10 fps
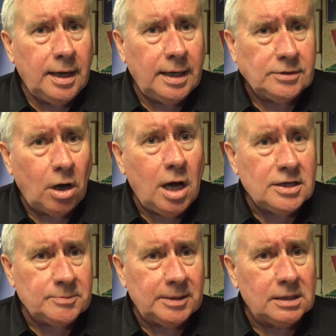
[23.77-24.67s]
at the
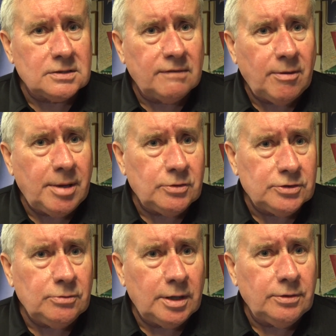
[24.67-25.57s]
hospitals of about
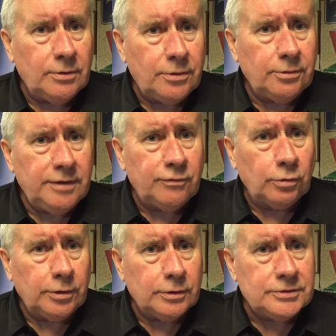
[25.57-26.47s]

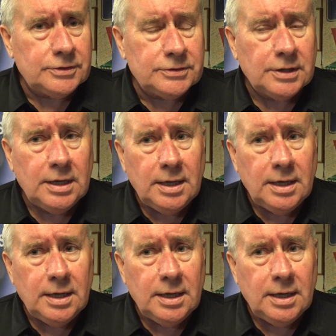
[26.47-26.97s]
234 nurses